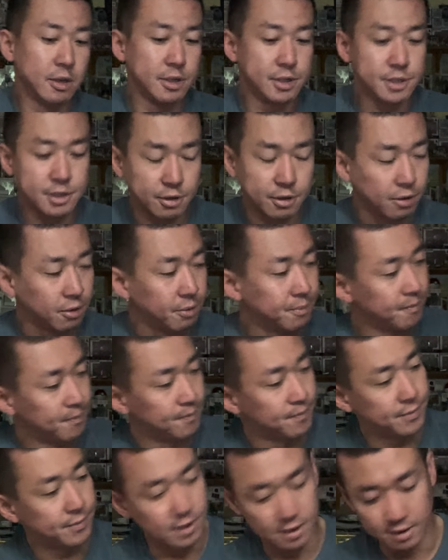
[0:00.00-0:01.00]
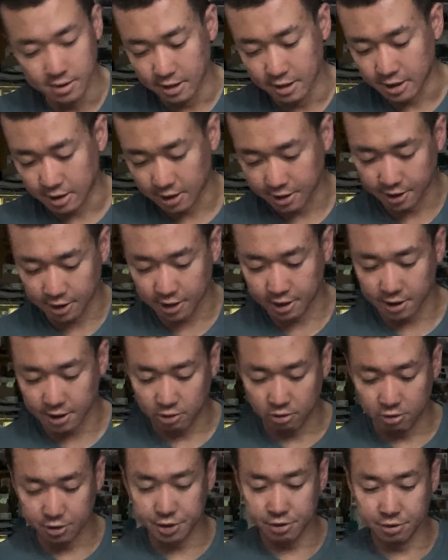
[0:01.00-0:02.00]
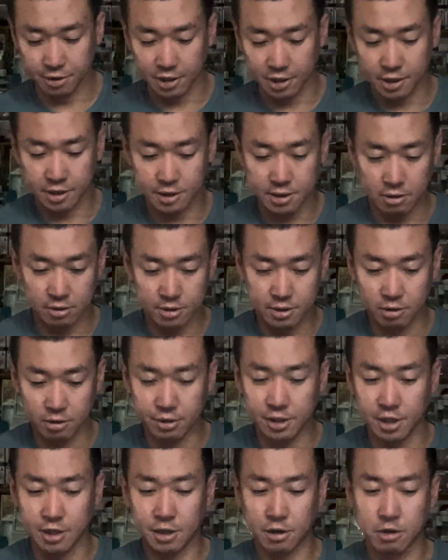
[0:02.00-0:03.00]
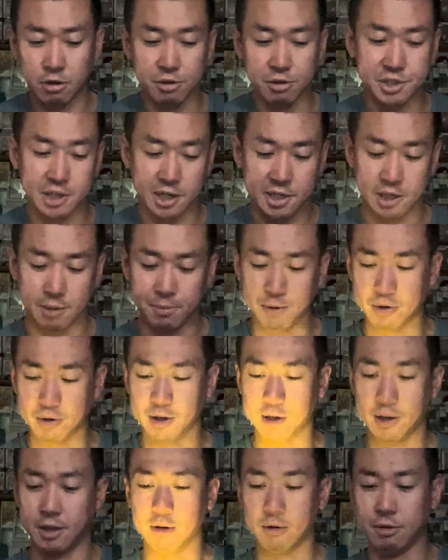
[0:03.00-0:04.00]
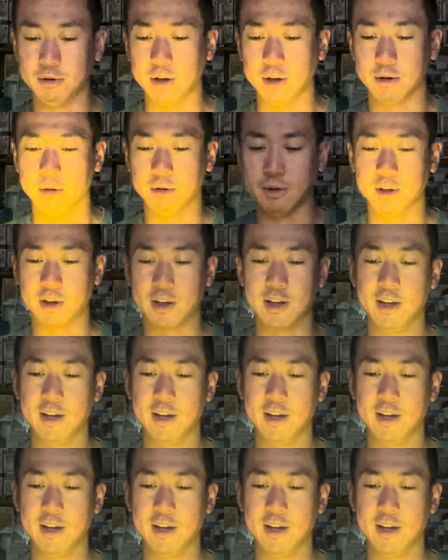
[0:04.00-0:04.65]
So, and then also the, oh yeah, the glow sticks. I bought the, oh yeah, look,